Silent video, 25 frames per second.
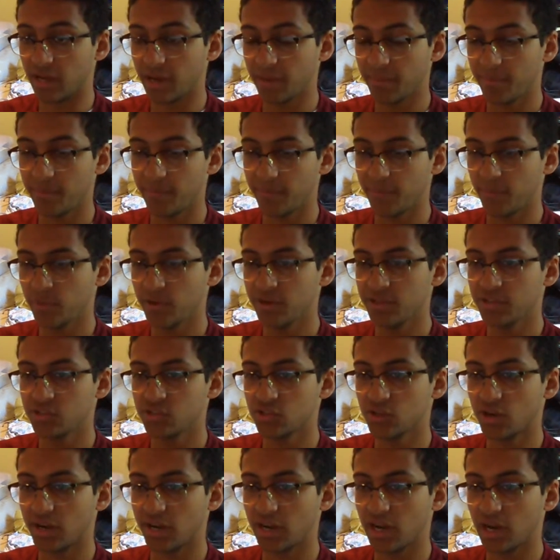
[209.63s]
I'm pretty
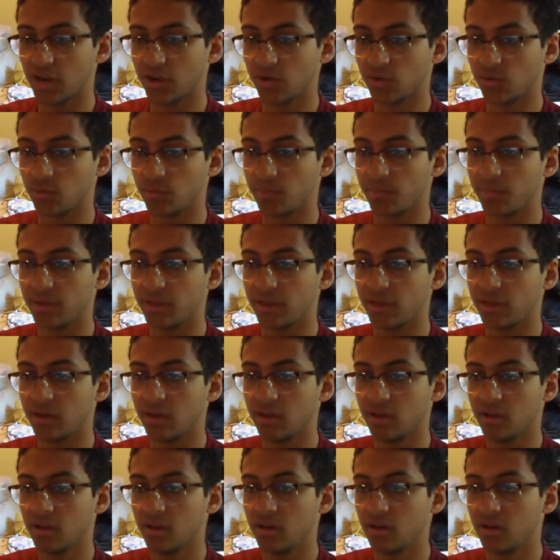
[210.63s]
sure I got Group
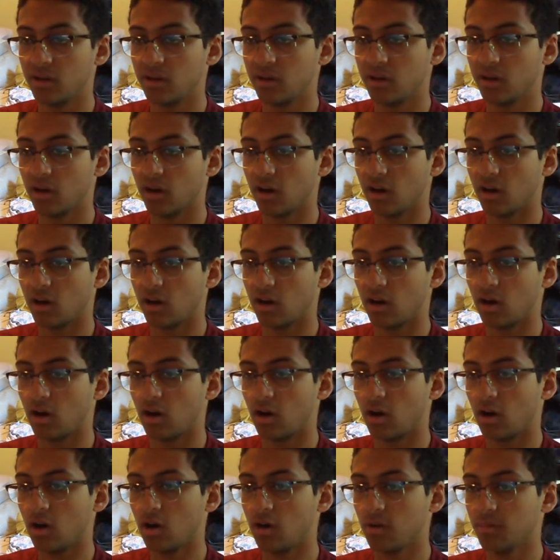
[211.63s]
B
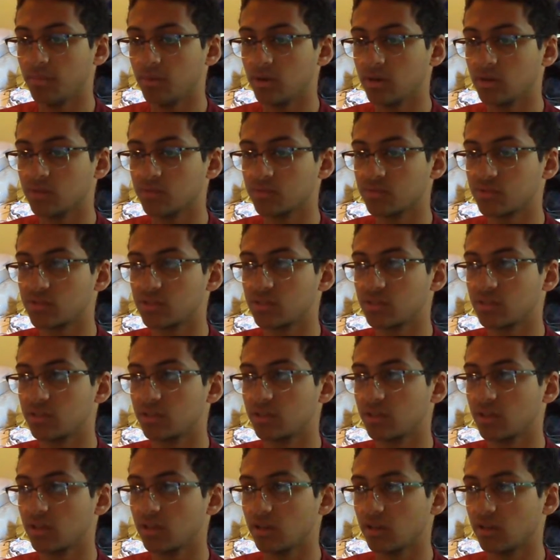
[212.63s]

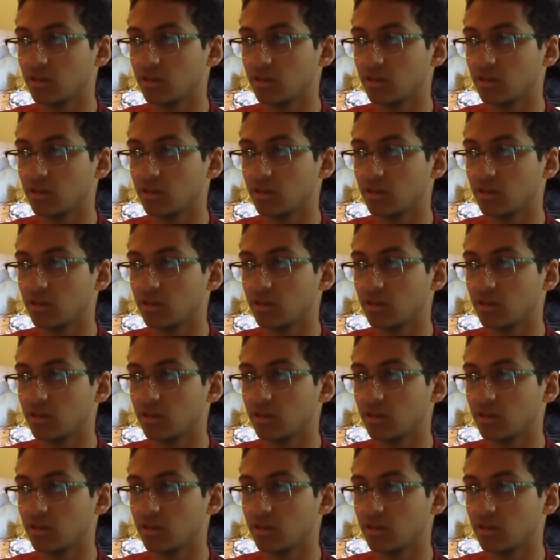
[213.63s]
almost.